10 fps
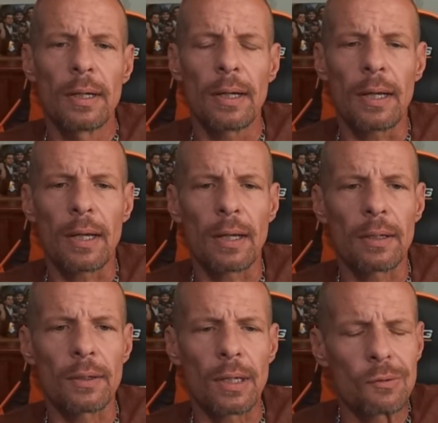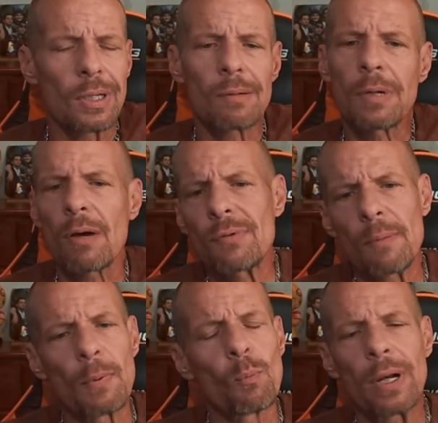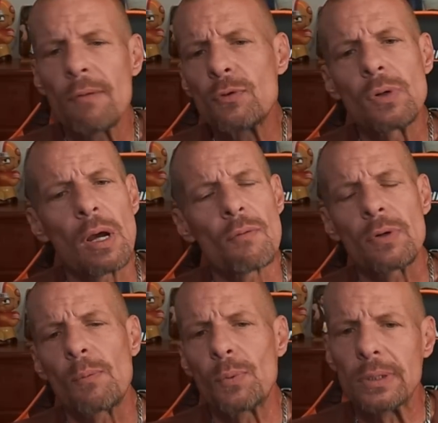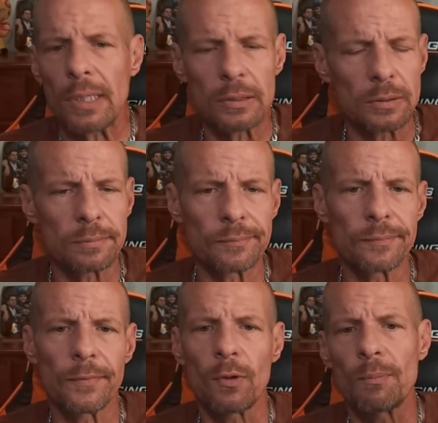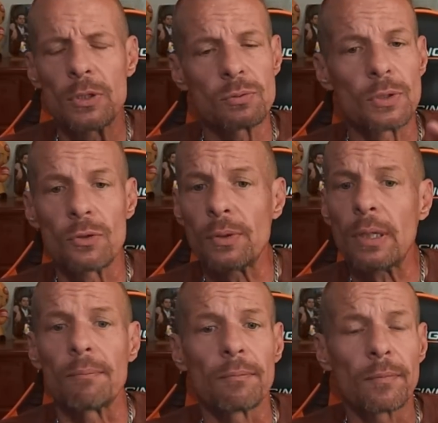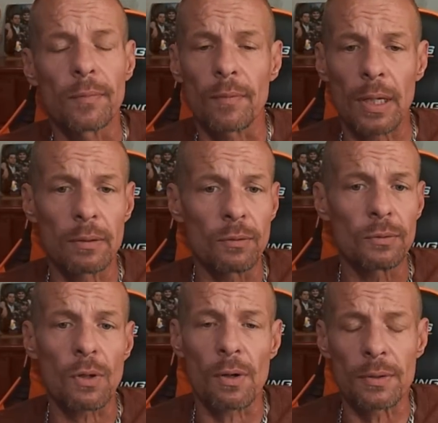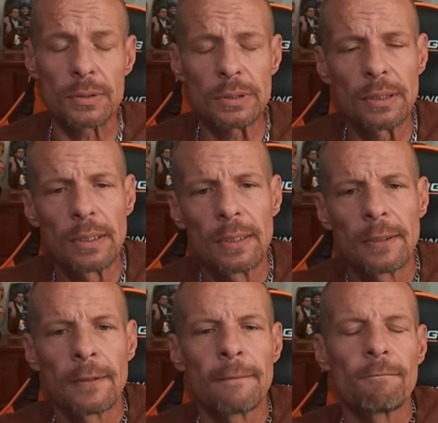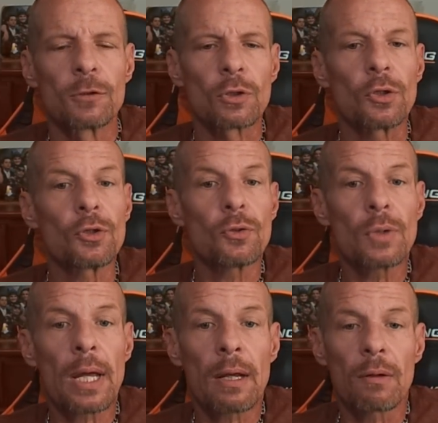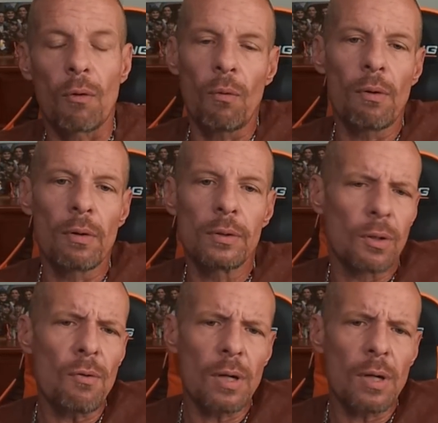And you get them covered up, and whatever you covered up with, that's, between you and him, right? You and the artist. So you can do that, or don't